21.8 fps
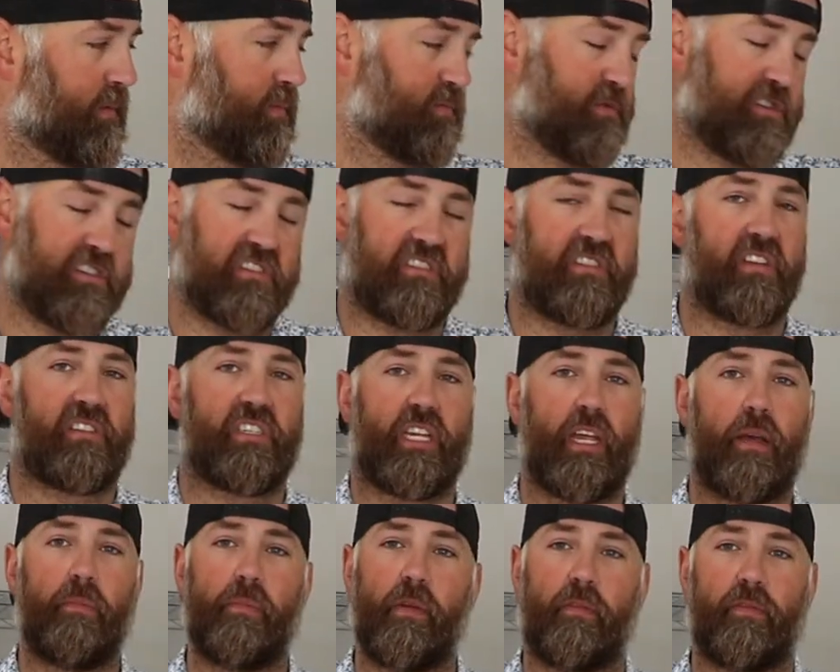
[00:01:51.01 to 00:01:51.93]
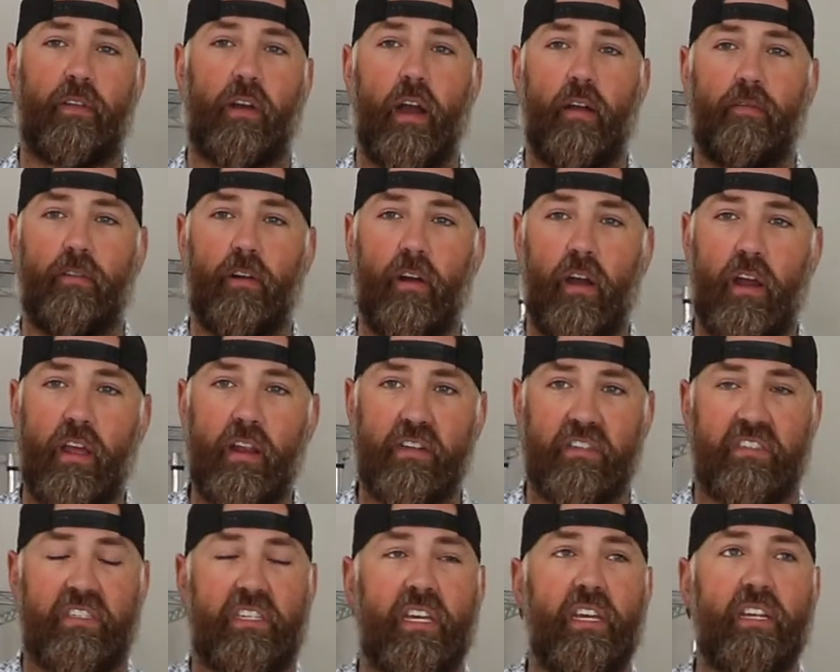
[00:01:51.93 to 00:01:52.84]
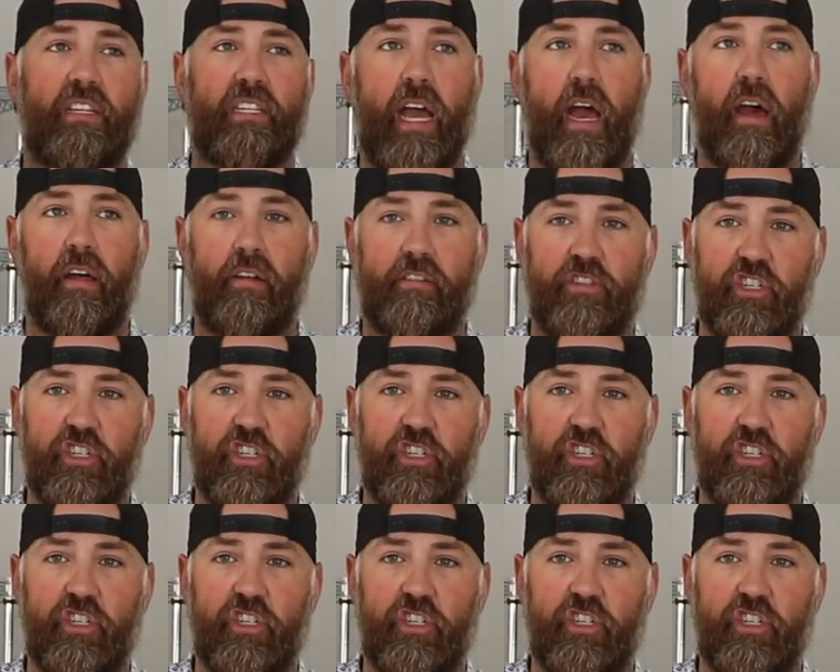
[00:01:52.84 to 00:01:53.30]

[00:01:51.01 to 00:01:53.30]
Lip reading: Just a tip, if you're ever in a ski town,